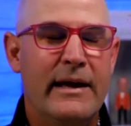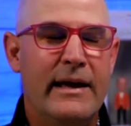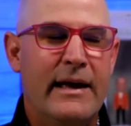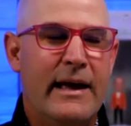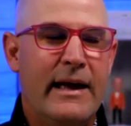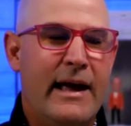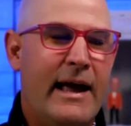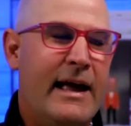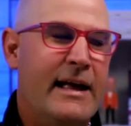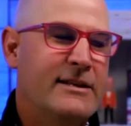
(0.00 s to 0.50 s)

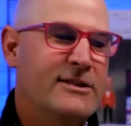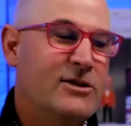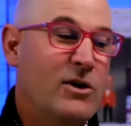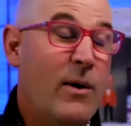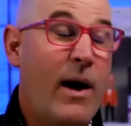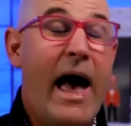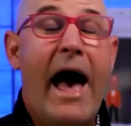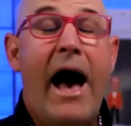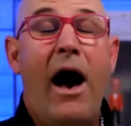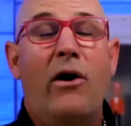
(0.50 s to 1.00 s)
And so
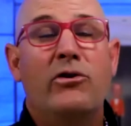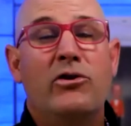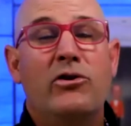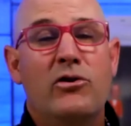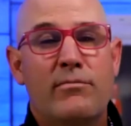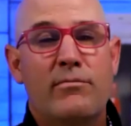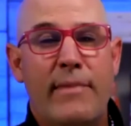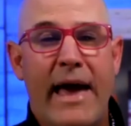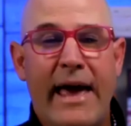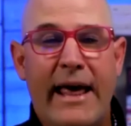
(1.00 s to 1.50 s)
how you
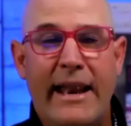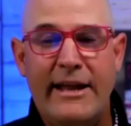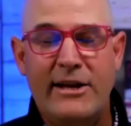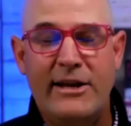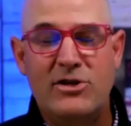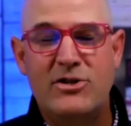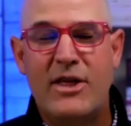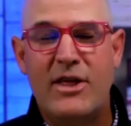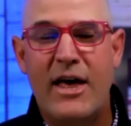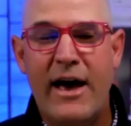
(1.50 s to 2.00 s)

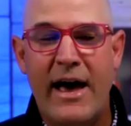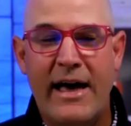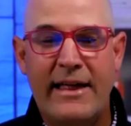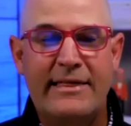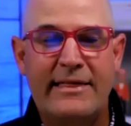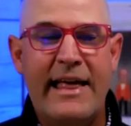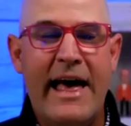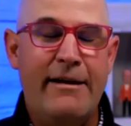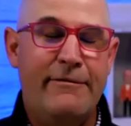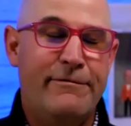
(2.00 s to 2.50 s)
manage that
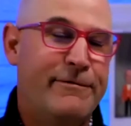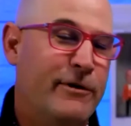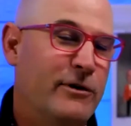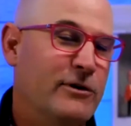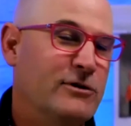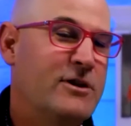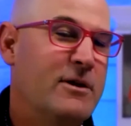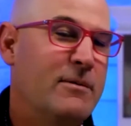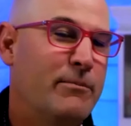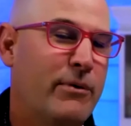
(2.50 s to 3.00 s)

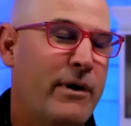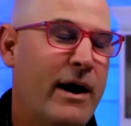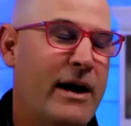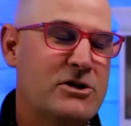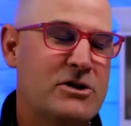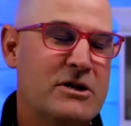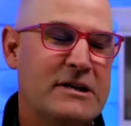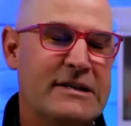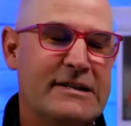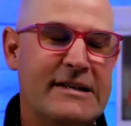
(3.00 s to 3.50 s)
first
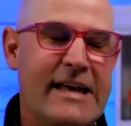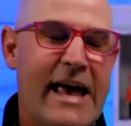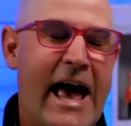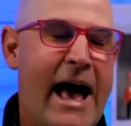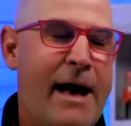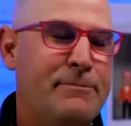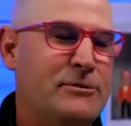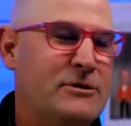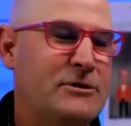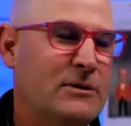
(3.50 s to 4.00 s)
impression is
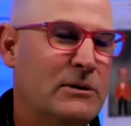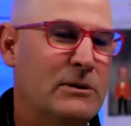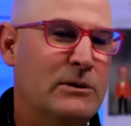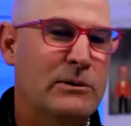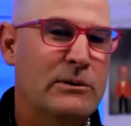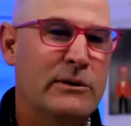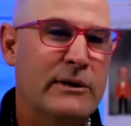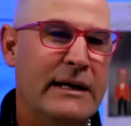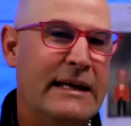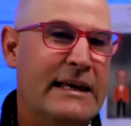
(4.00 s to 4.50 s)

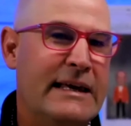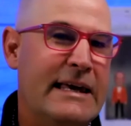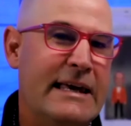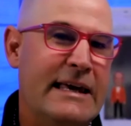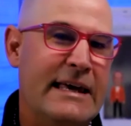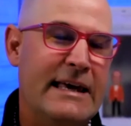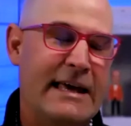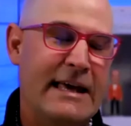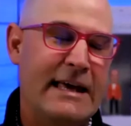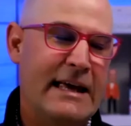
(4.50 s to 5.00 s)
absolutely
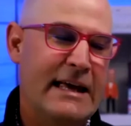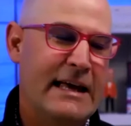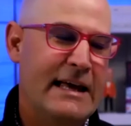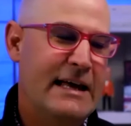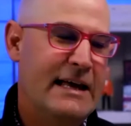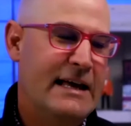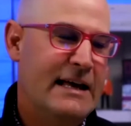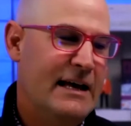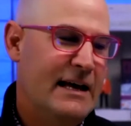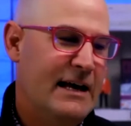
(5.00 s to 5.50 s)
key.
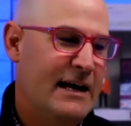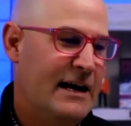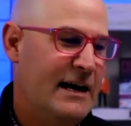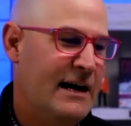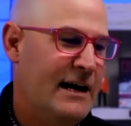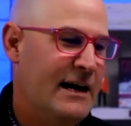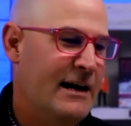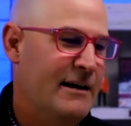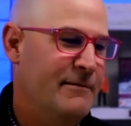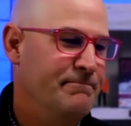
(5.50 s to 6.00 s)

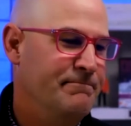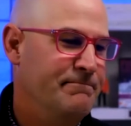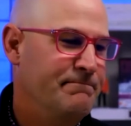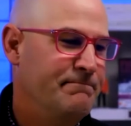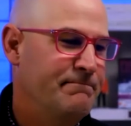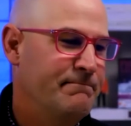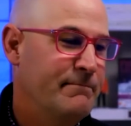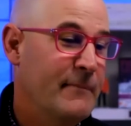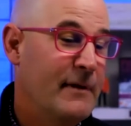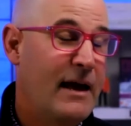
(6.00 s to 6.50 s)

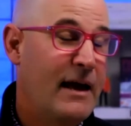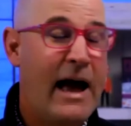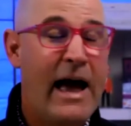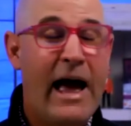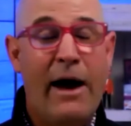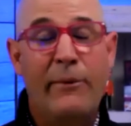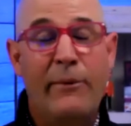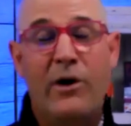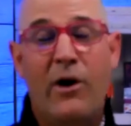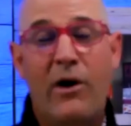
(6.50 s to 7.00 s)
I
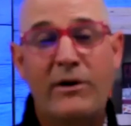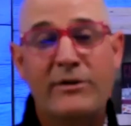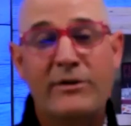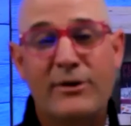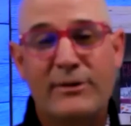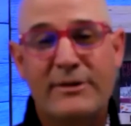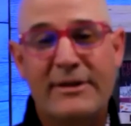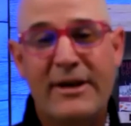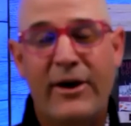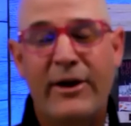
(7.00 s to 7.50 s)
would also
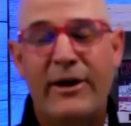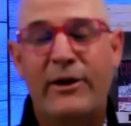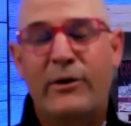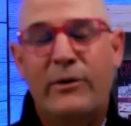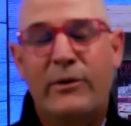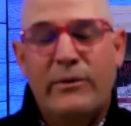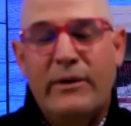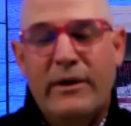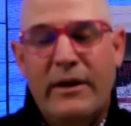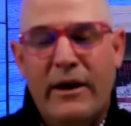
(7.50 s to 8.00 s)
tell
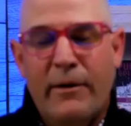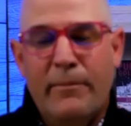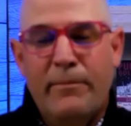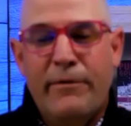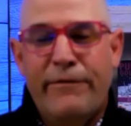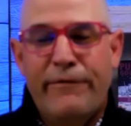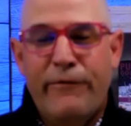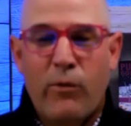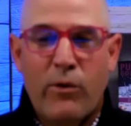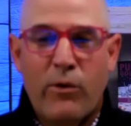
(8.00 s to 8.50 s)
you,
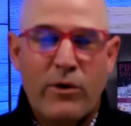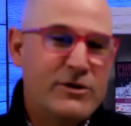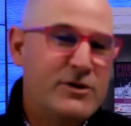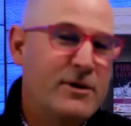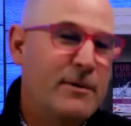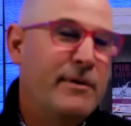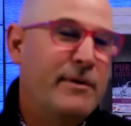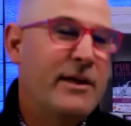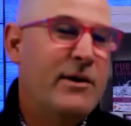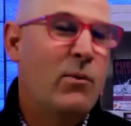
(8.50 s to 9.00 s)
before
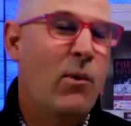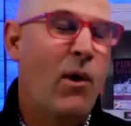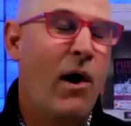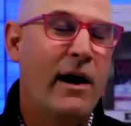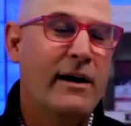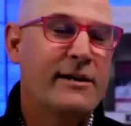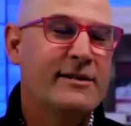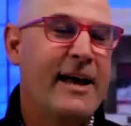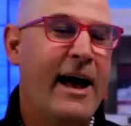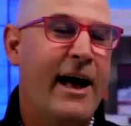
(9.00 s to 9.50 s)
somebody
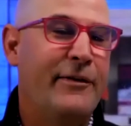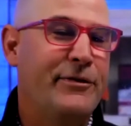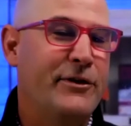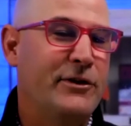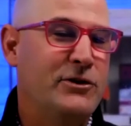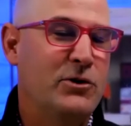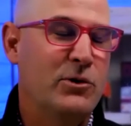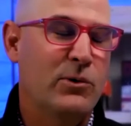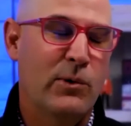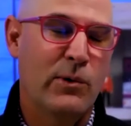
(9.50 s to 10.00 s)
walks out the
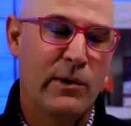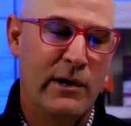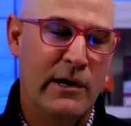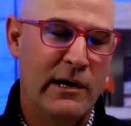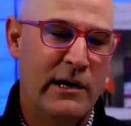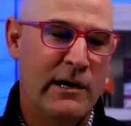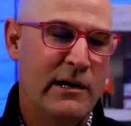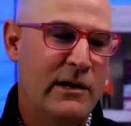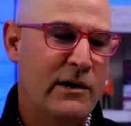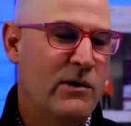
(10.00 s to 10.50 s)

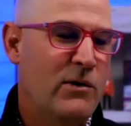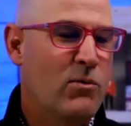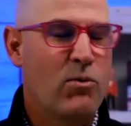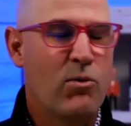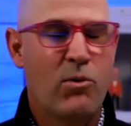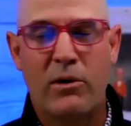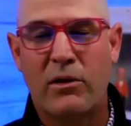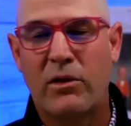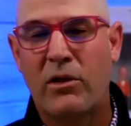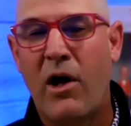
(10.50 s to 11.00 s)
door,
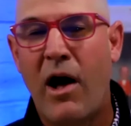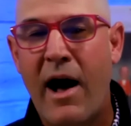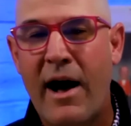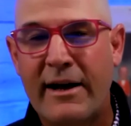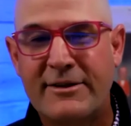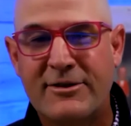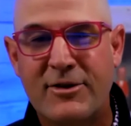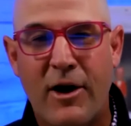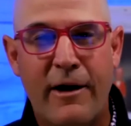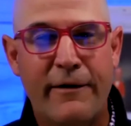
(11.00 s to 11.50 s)
or
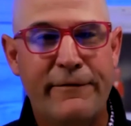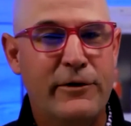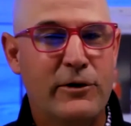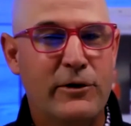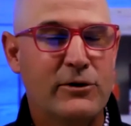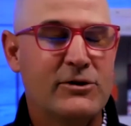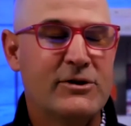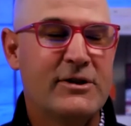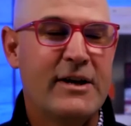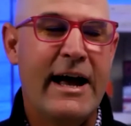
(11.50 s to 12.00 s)
logs off your
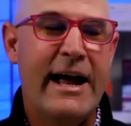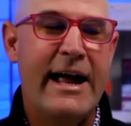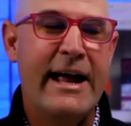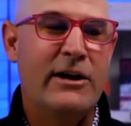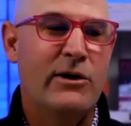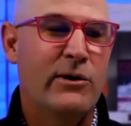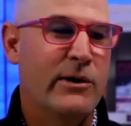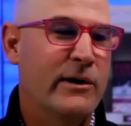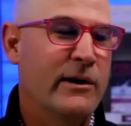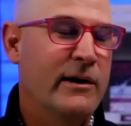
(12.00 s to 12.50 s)
site
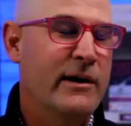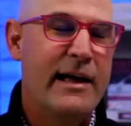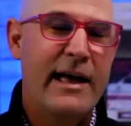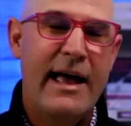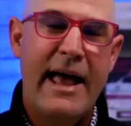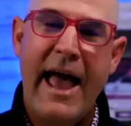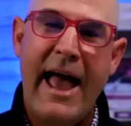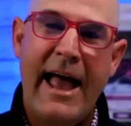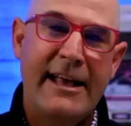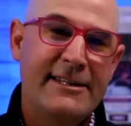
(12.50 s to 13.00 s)
or
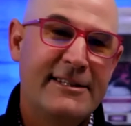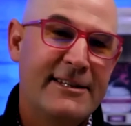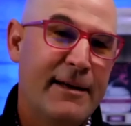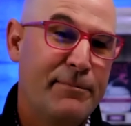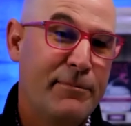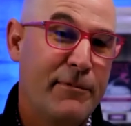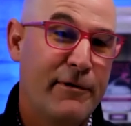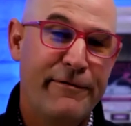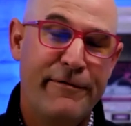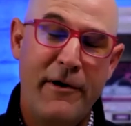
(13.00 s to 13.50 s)
hangs up
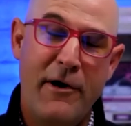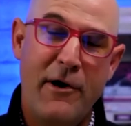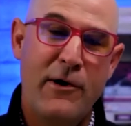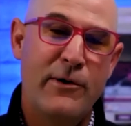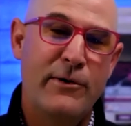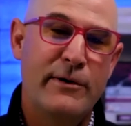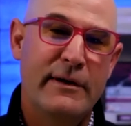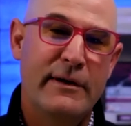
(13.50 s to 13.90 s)
the phone,